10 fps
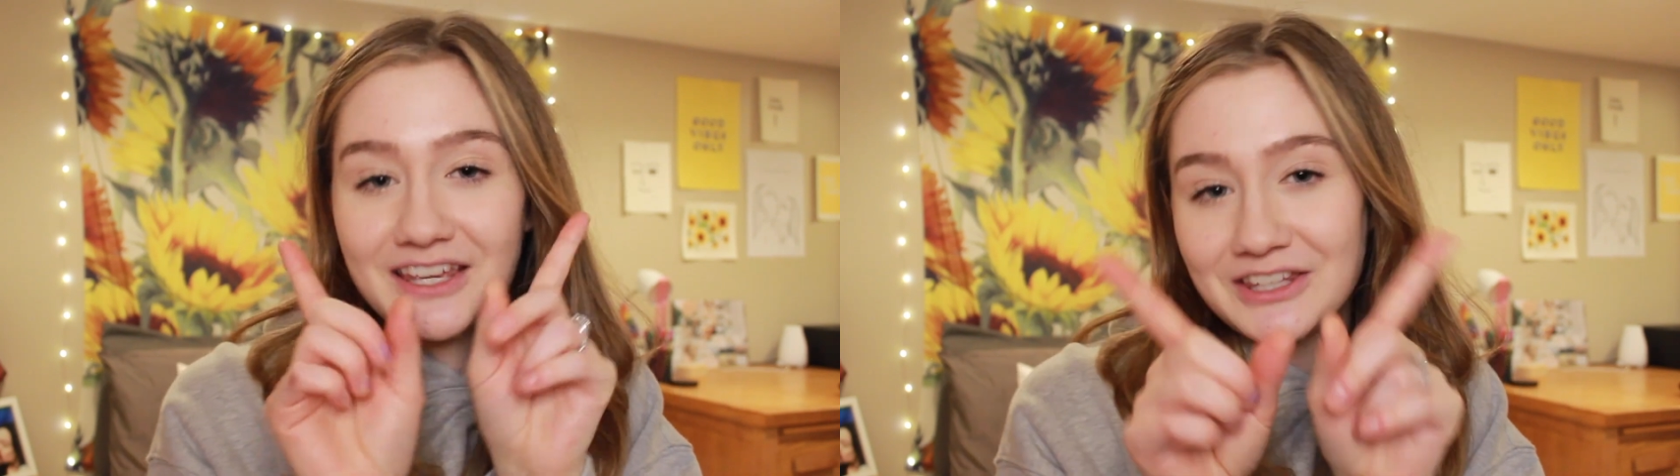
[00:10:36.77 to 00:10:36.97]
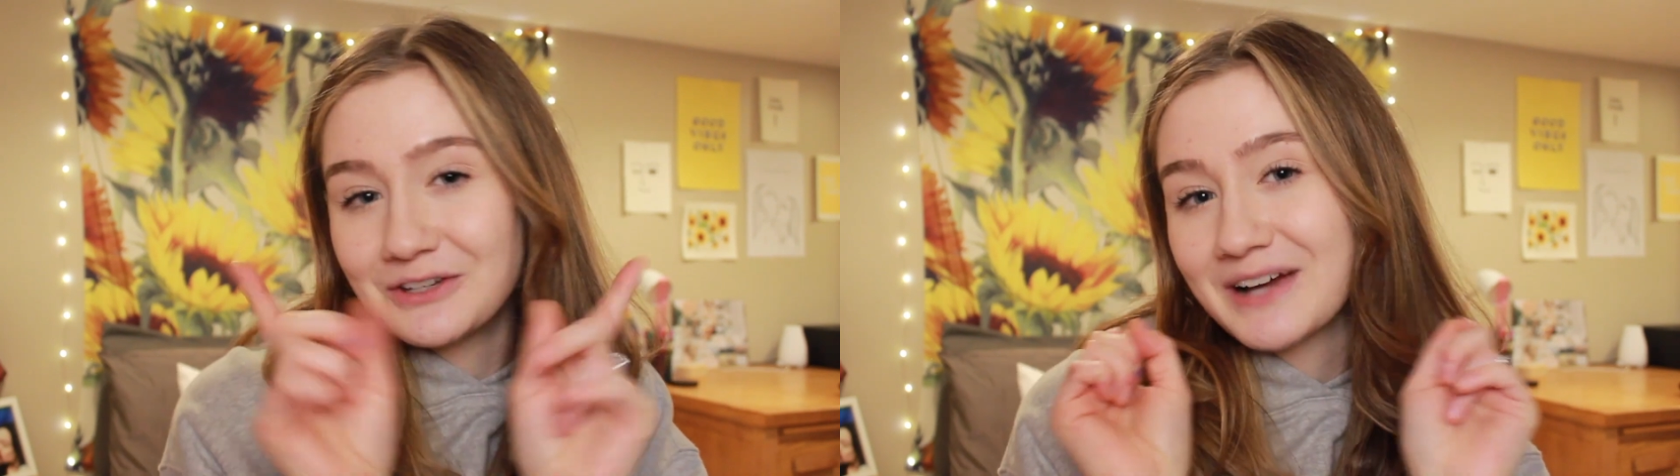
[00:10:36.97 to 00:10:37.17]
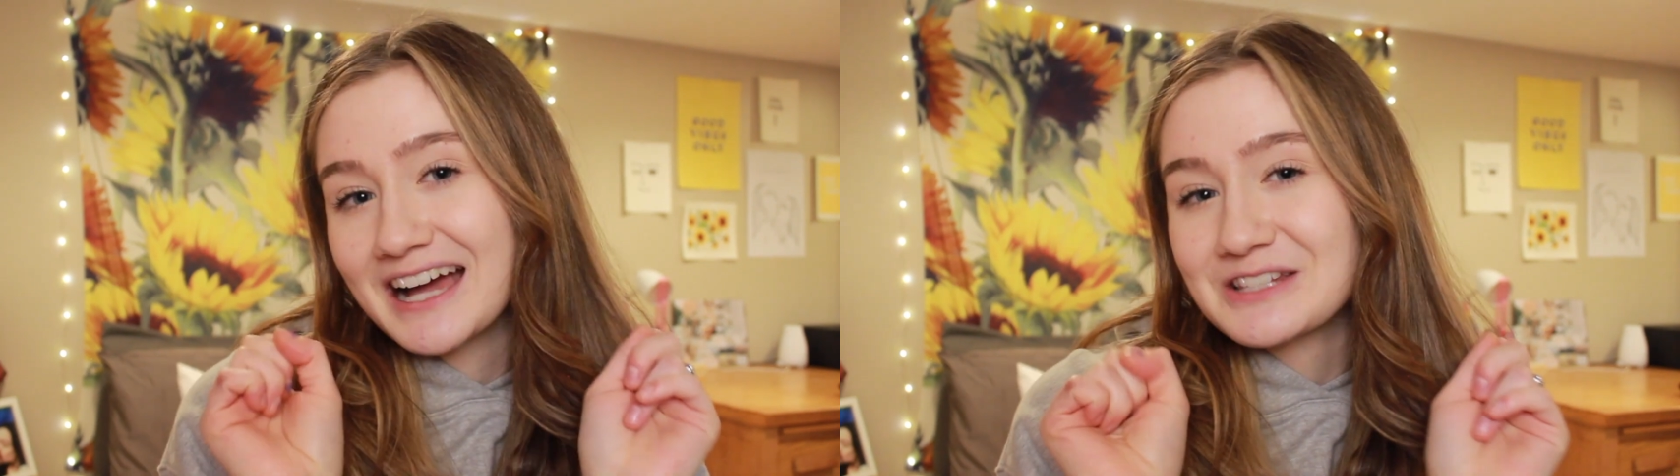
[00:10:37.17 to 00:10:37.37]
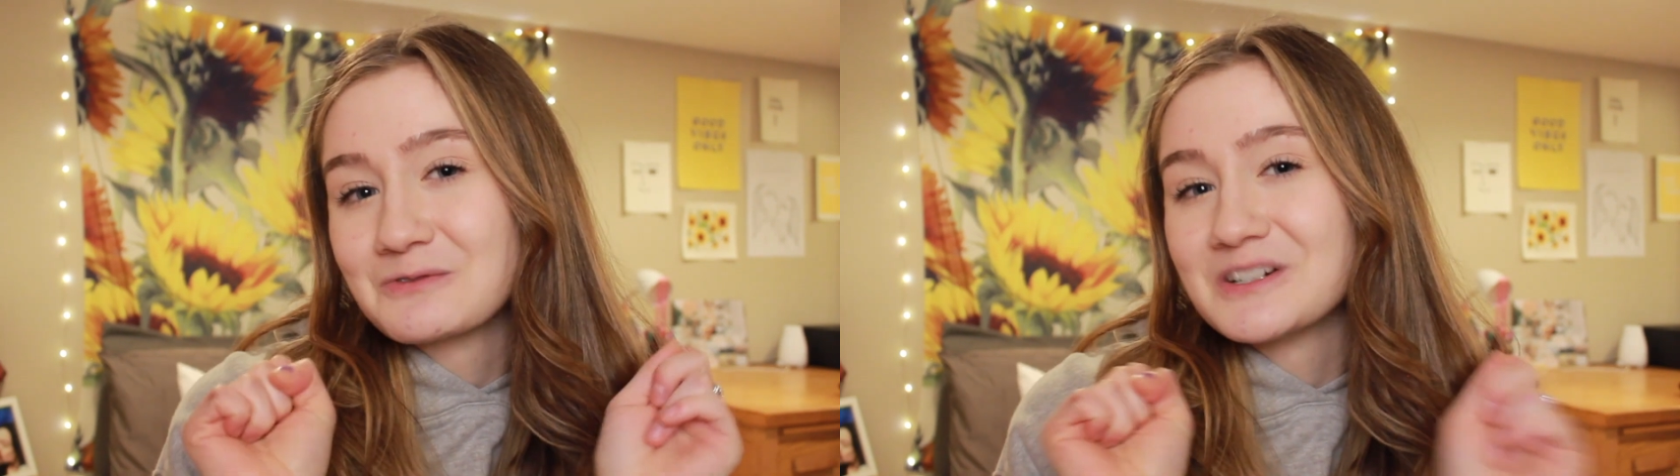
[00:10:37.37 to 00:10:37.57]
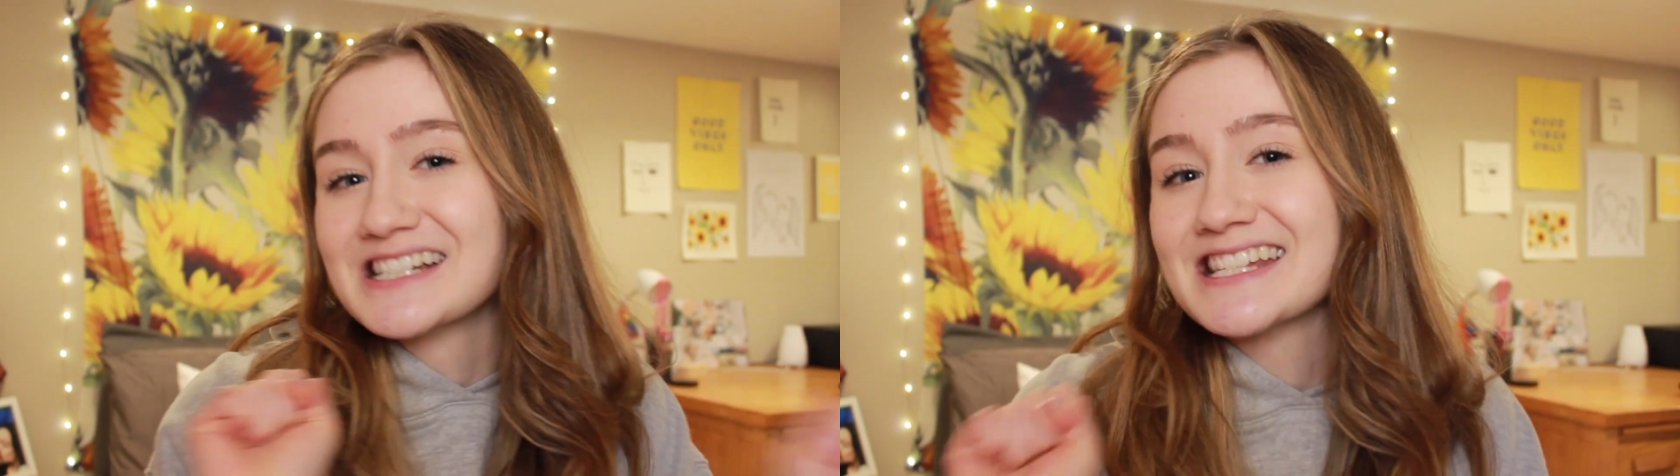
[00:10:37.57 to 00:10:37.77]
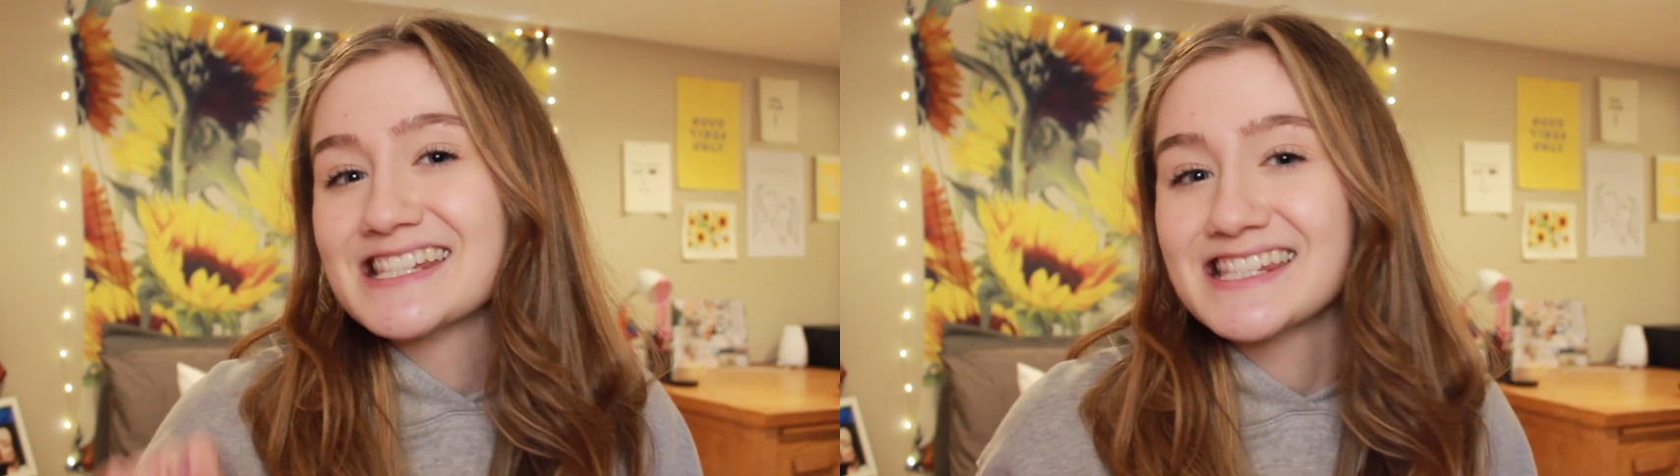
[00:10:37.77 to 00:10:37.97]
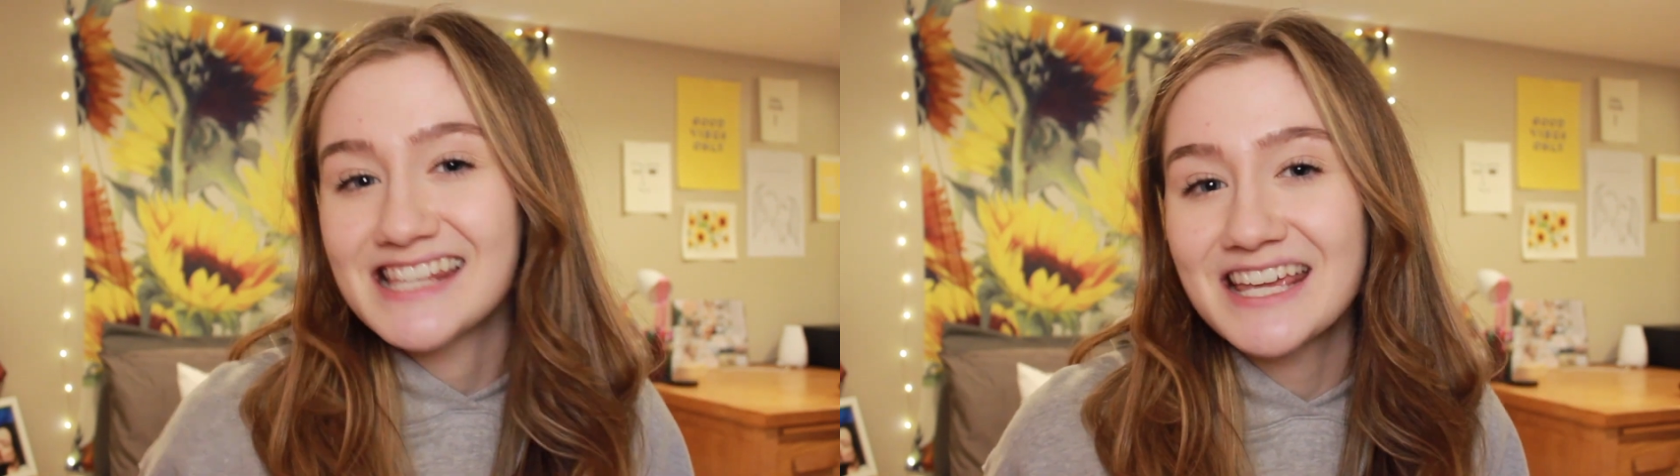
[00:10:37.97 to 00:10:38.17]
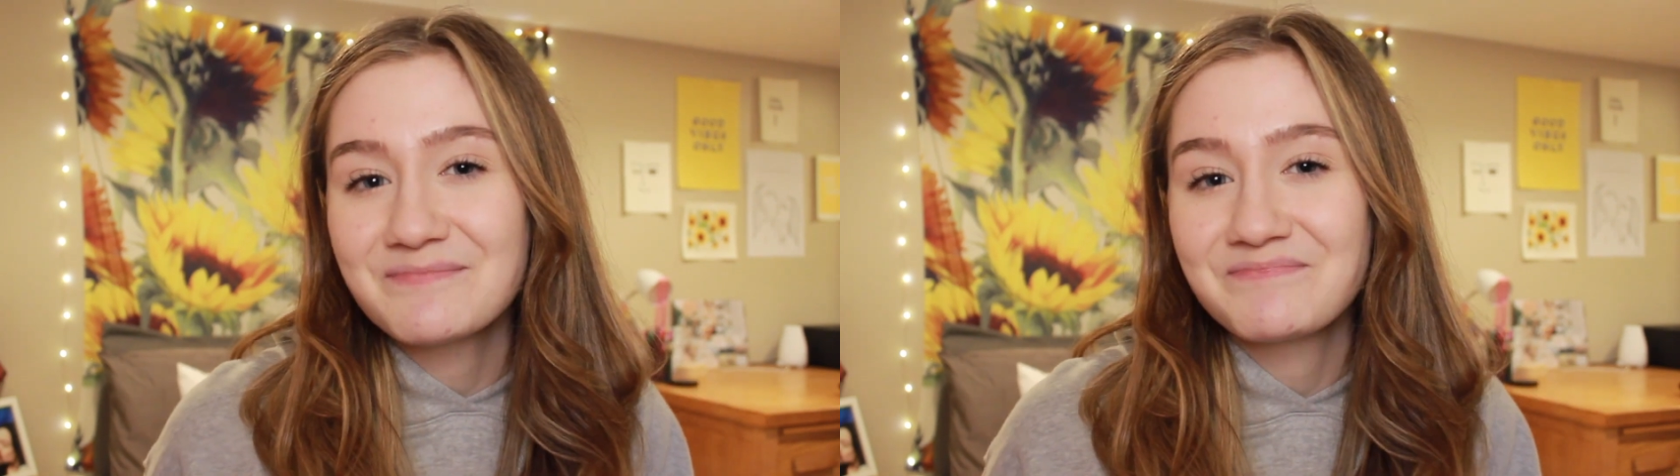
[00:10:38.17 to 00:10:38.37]
that you guys want to
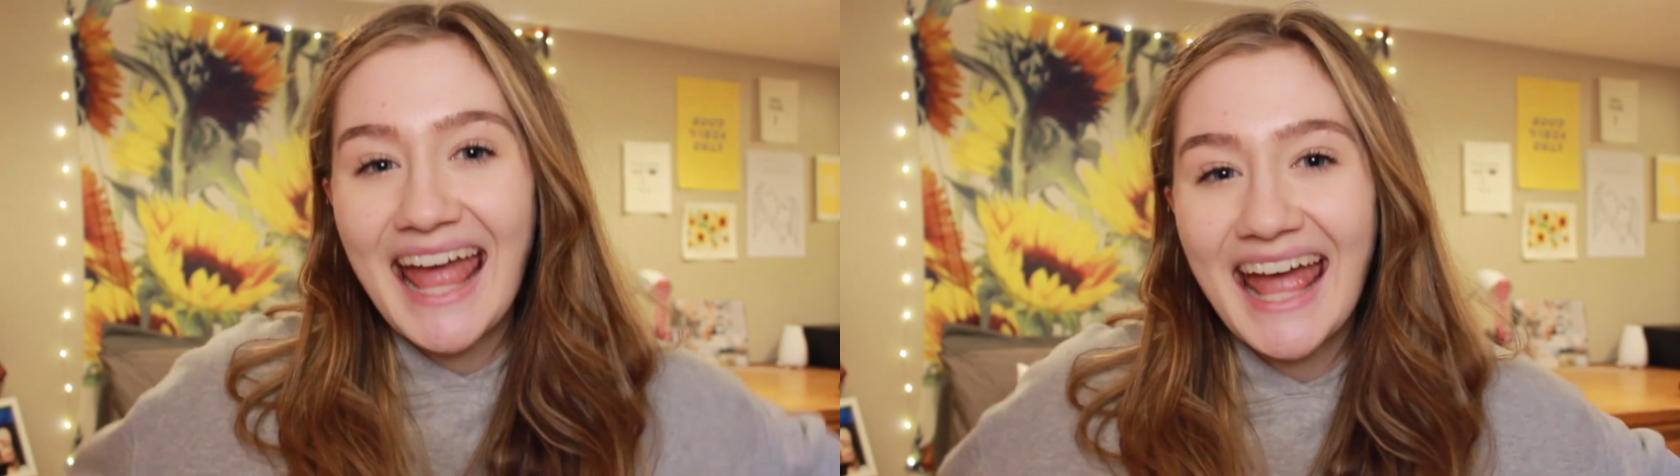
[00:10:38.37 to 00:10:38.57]
see.